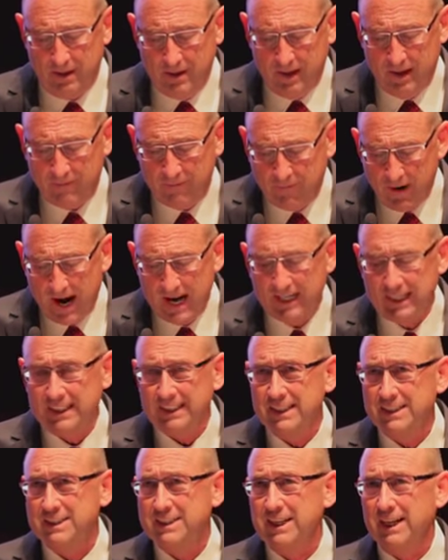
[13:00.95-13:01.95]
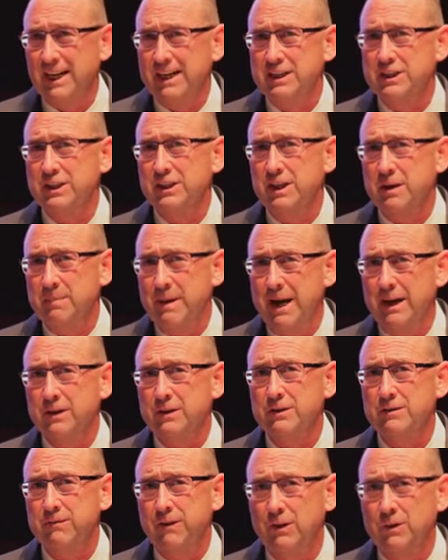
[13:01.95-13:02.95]
And finally, installation
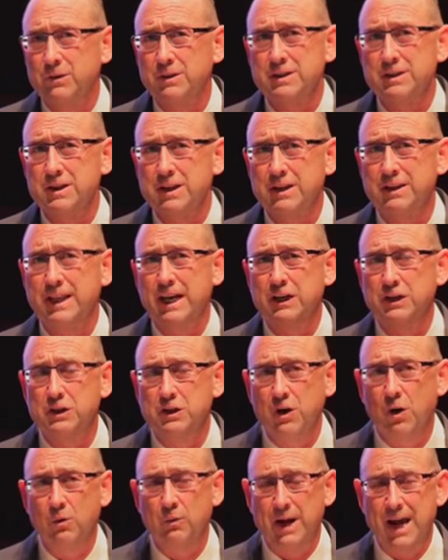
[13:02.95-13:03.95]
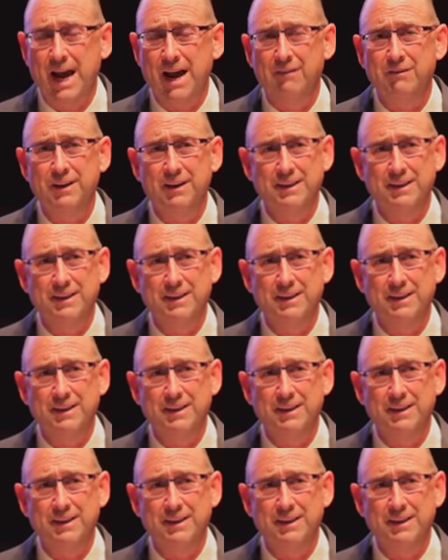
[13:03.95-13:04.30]
commanders, folks, they don't have the